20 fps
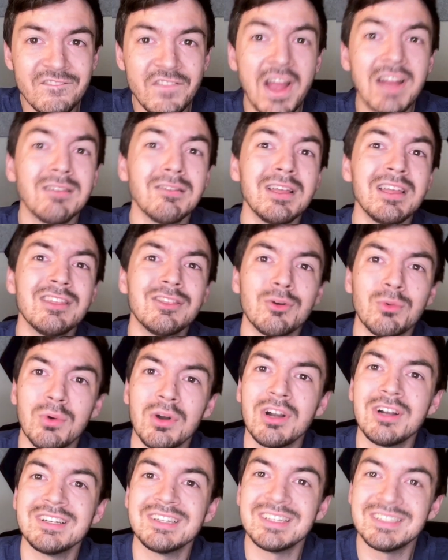Finally, the
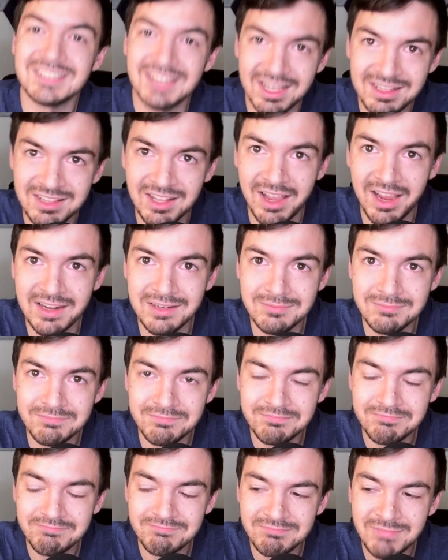word deadline.
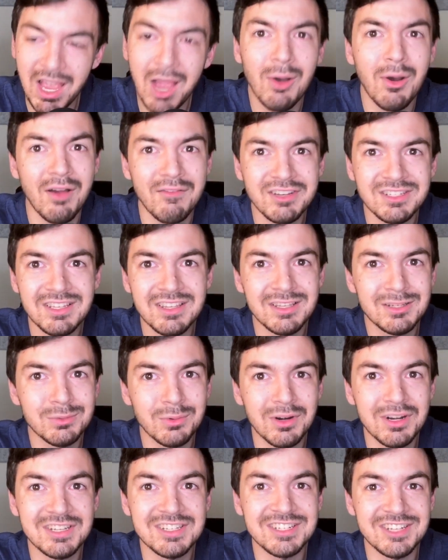Now, obviously, this
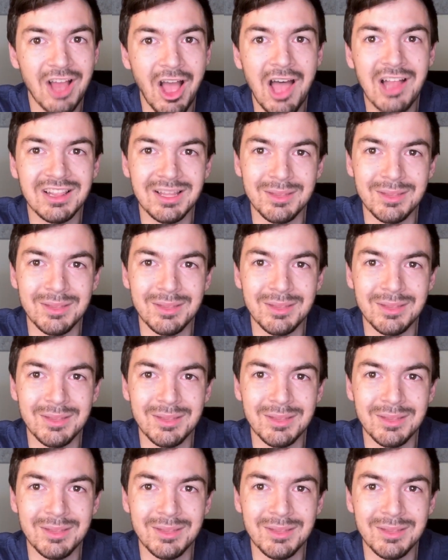word is not